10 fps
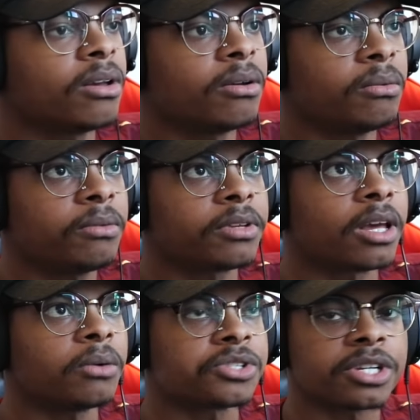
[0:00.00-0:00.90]
What if the
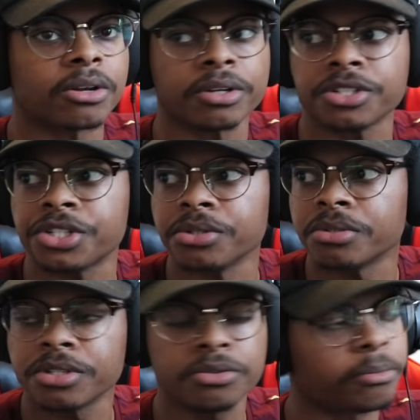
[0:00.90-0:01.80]
goat shit on his shoes?
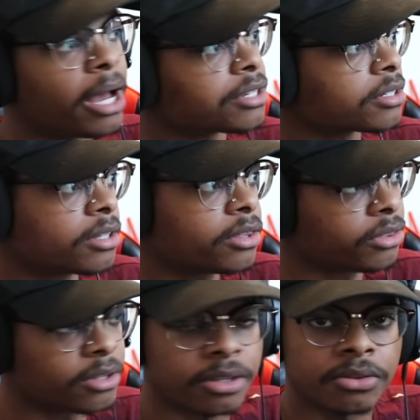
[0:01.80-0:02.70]
Could you imagine?
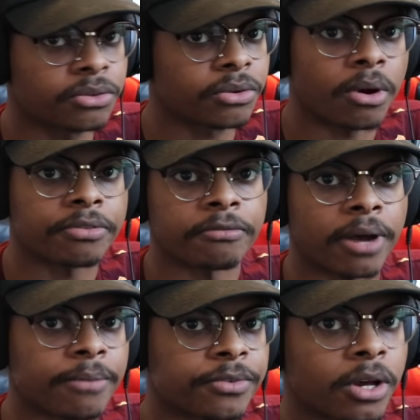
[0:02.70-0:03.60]
Throw off the
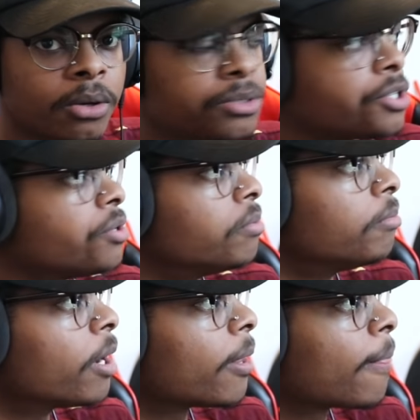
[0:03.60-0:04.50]
vibe for the whole shoot, bruh.